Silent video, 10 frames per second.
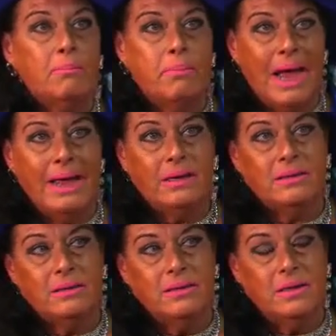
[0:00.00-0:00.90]
but
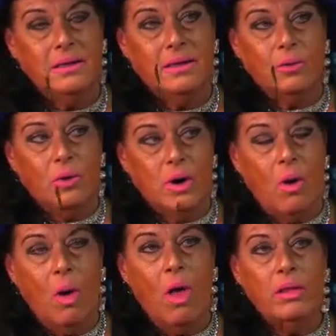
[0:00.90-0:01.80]
we're
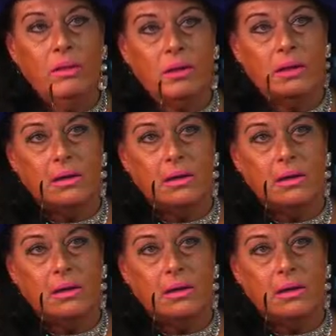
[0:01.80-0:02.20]
all